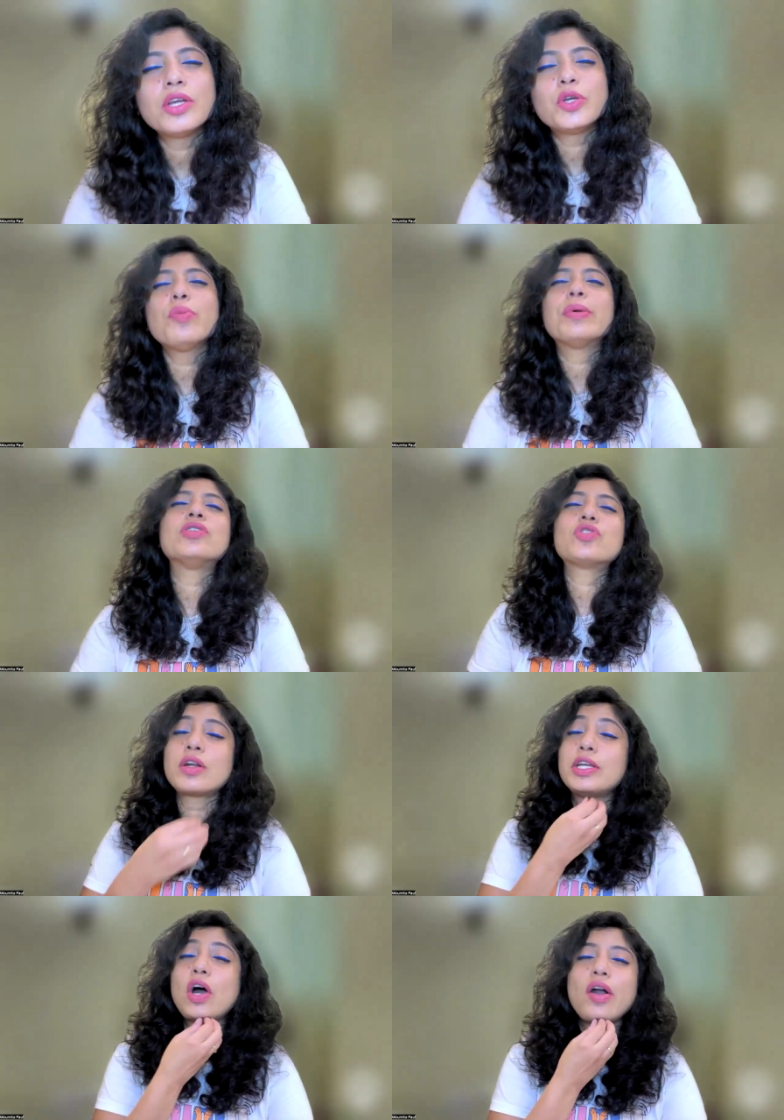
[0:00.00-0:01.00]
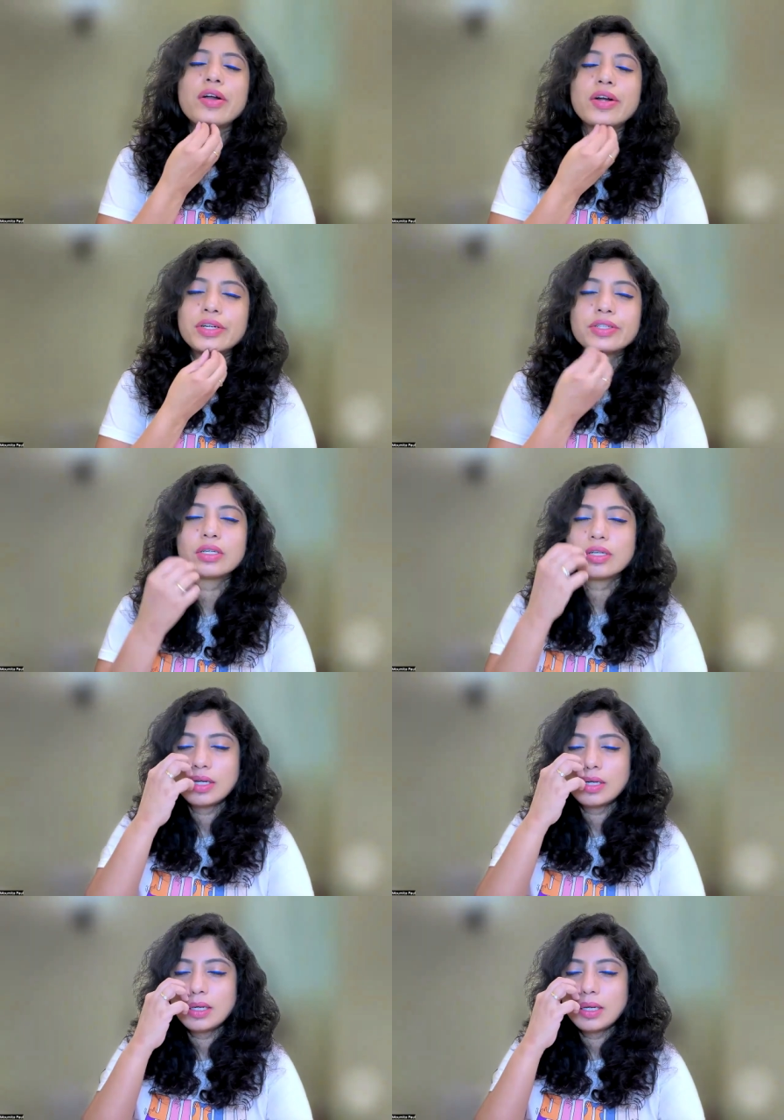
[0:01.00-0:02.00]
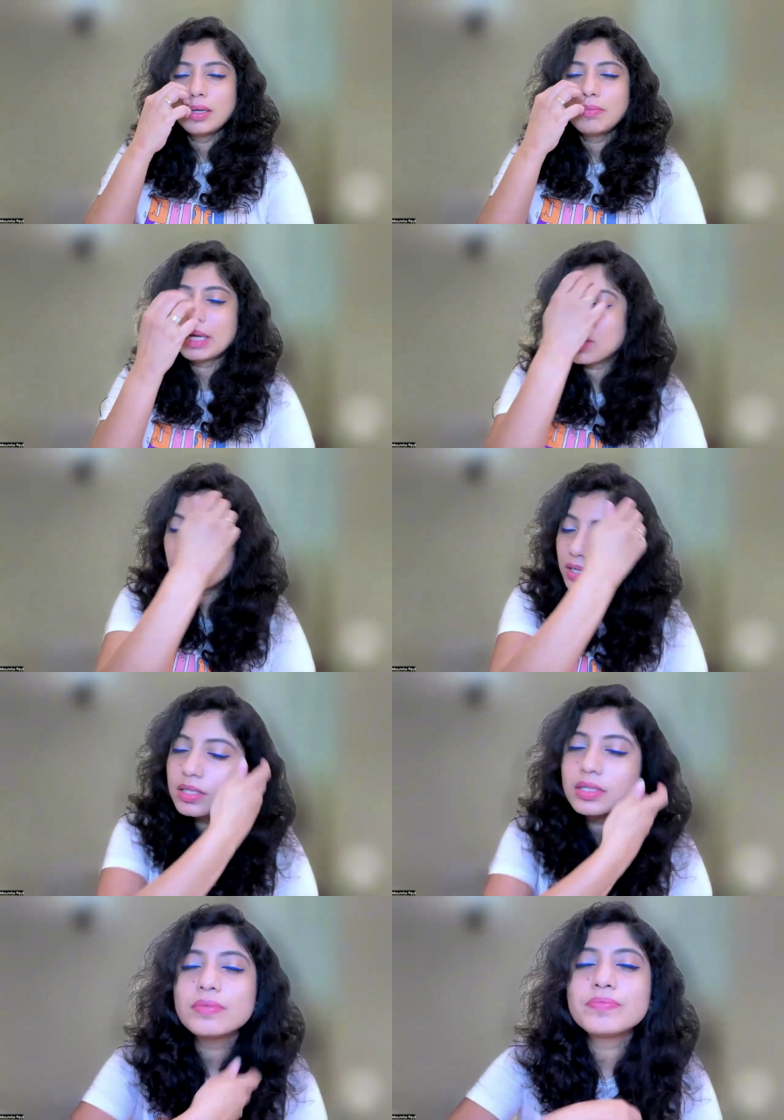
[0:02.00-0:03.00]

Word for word: humans on your earth because